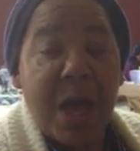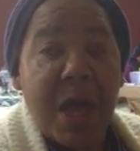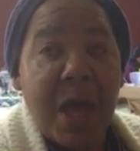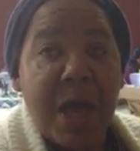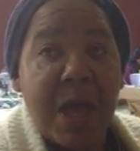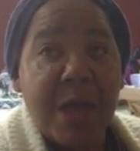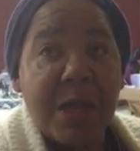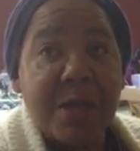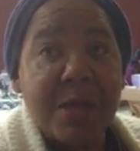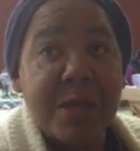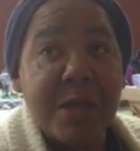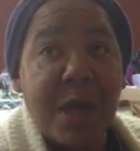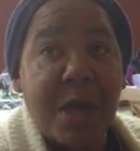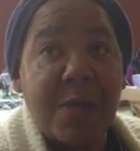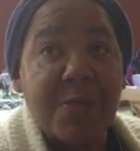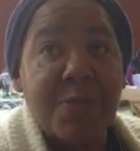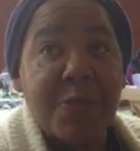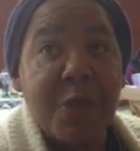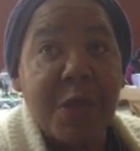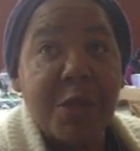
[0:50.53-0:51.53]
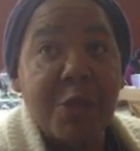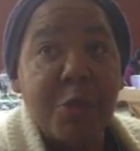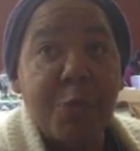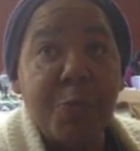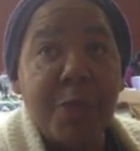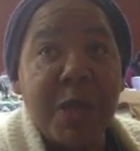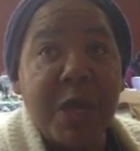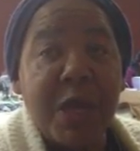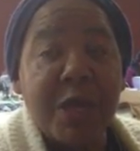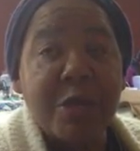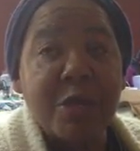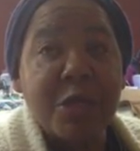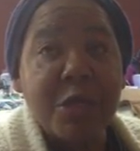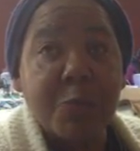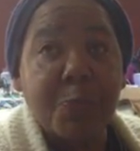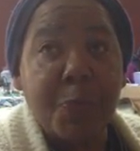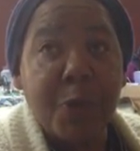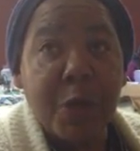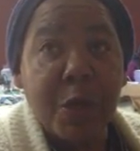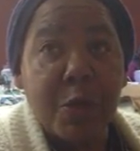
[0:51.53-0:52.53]
and uh, then you begin to
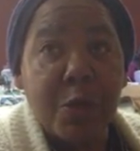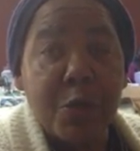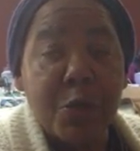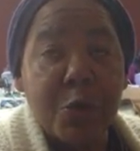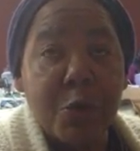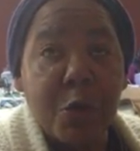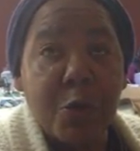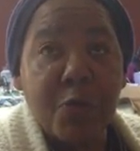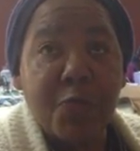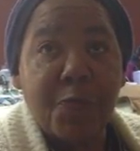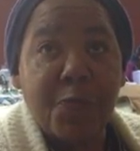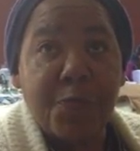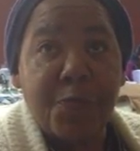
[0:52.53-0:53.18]
sprinkle your